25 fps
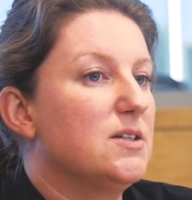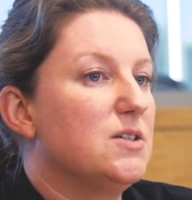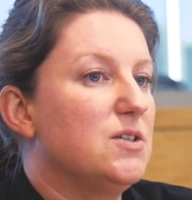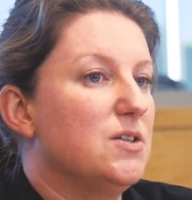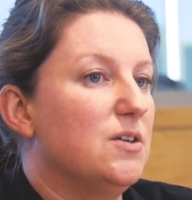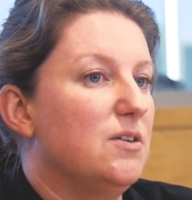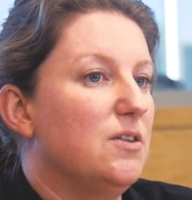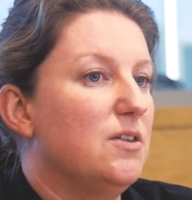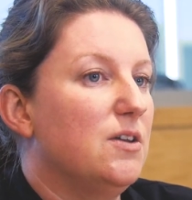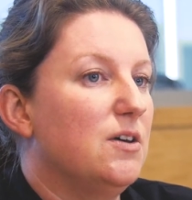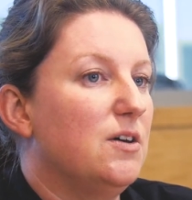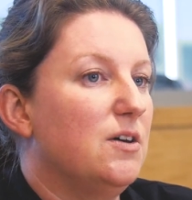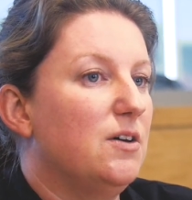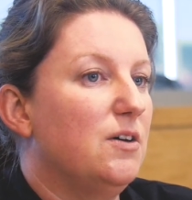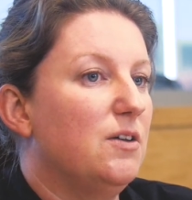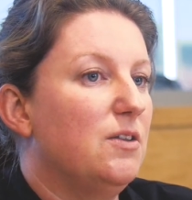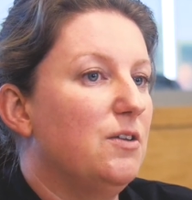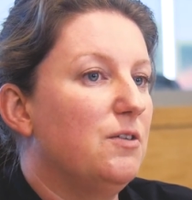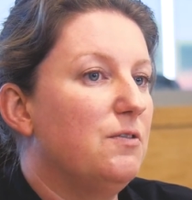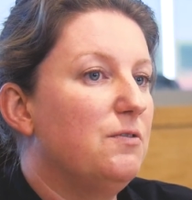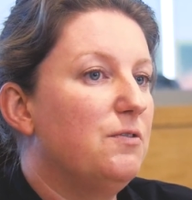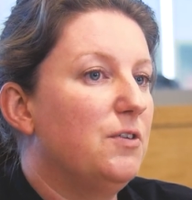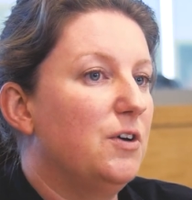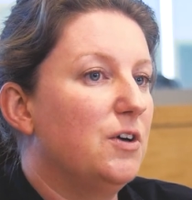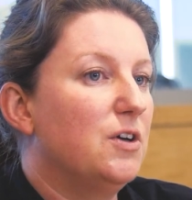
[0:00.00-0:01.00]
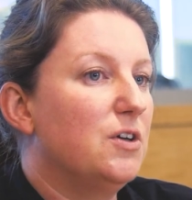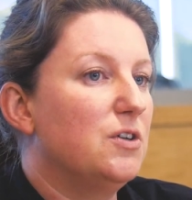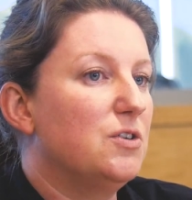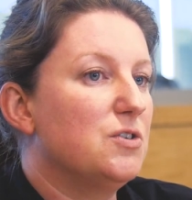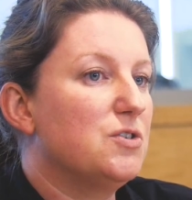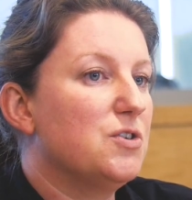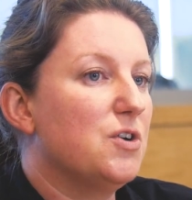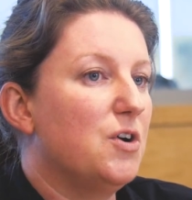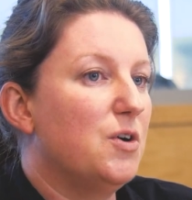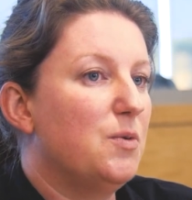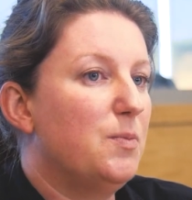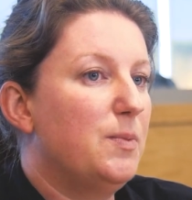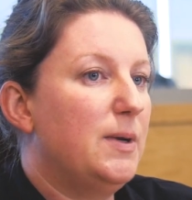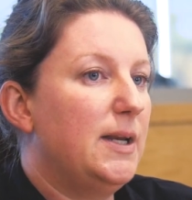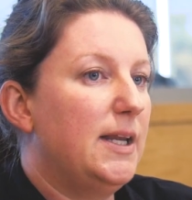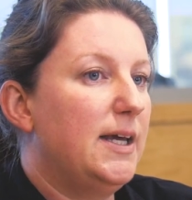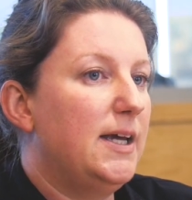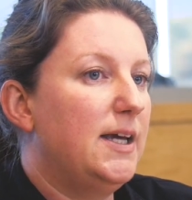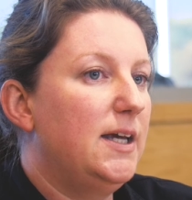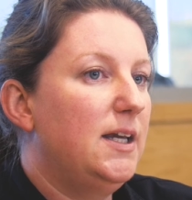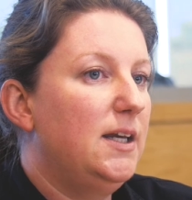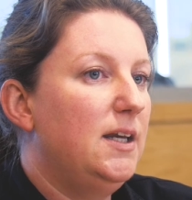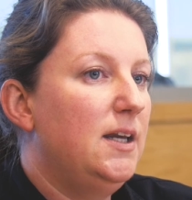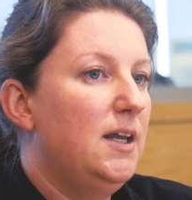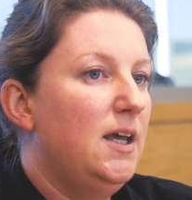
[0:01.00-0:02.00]
to the food control
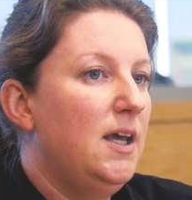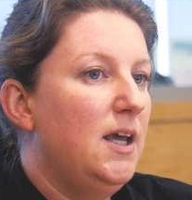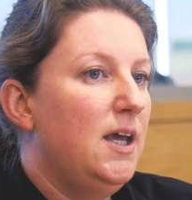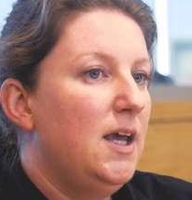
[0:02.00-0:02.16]
plan.